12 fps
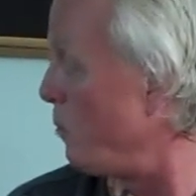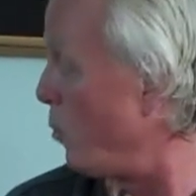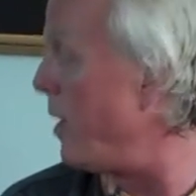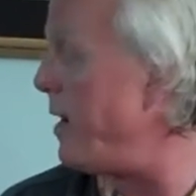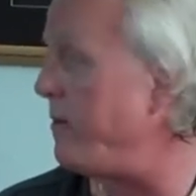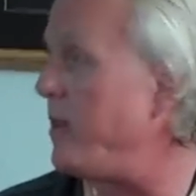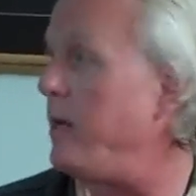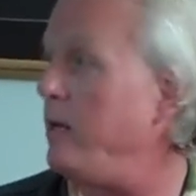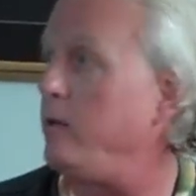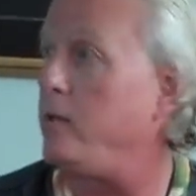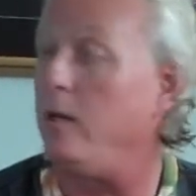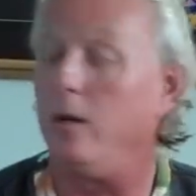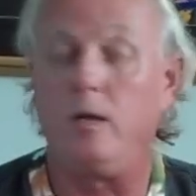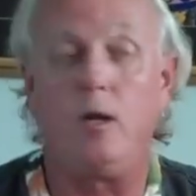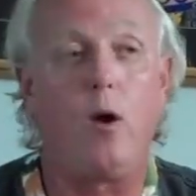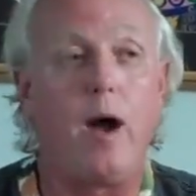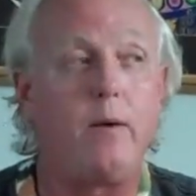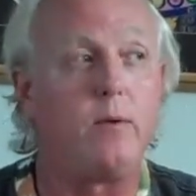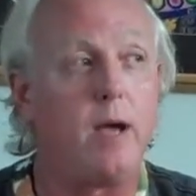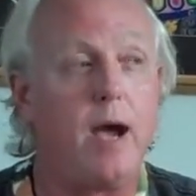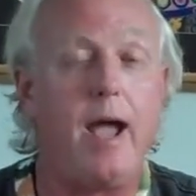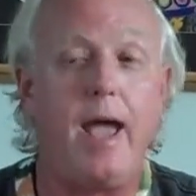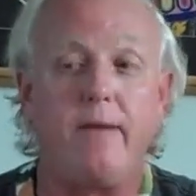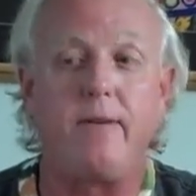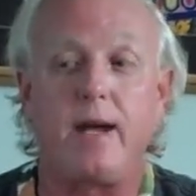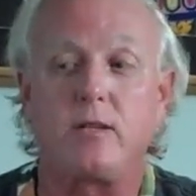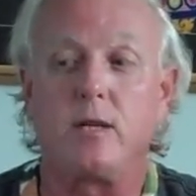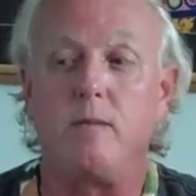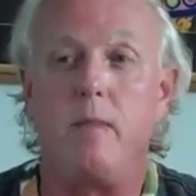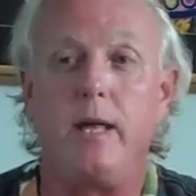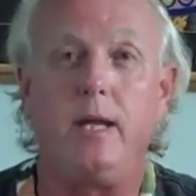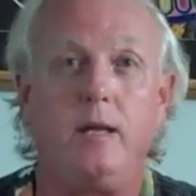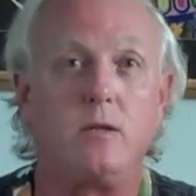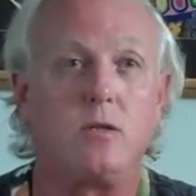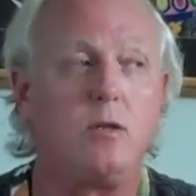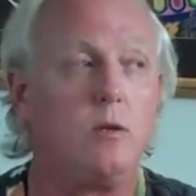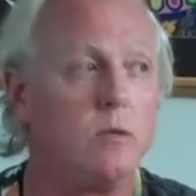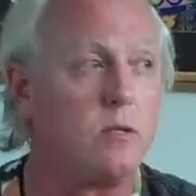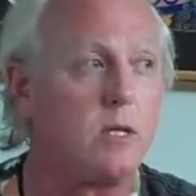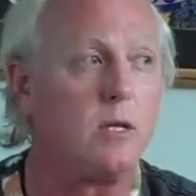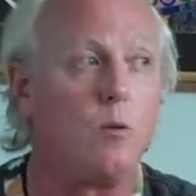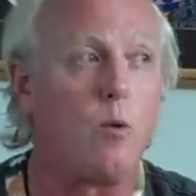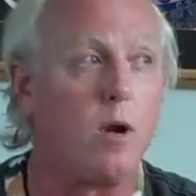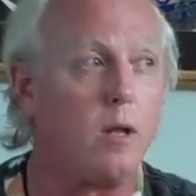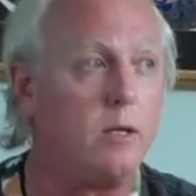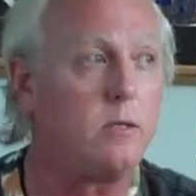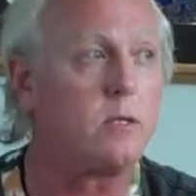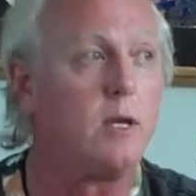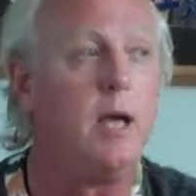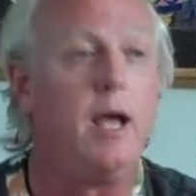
Whatever they knew to do. You know, I have actually many students in New Orleans,